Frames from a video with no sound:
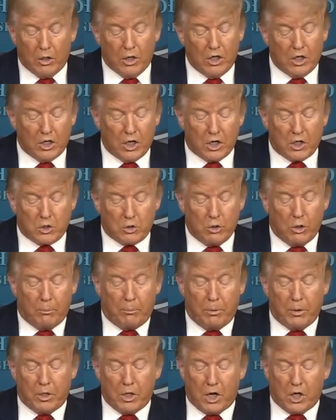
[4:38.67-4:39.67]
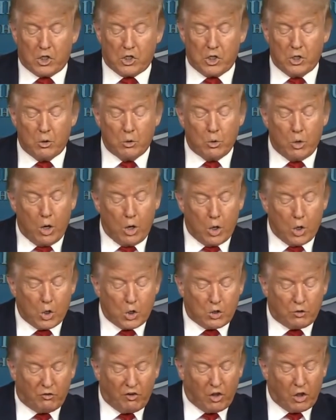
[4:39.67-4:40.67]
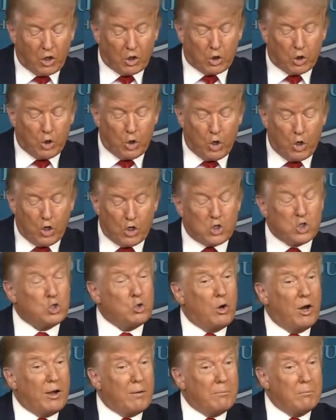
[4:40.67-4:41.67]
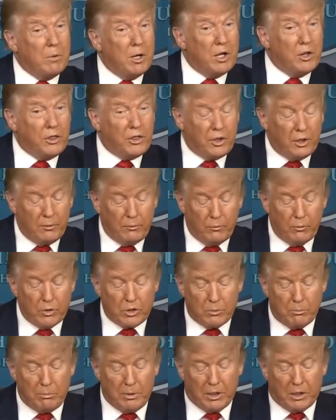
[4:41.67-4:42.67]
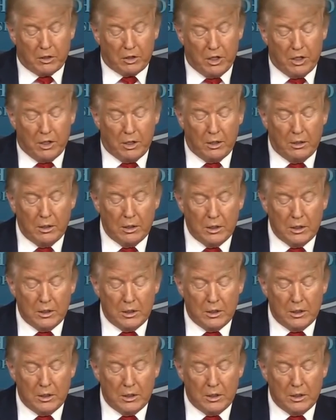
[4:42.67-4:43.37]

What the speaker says: Industrial production rose for the third straight month. It's a big thing.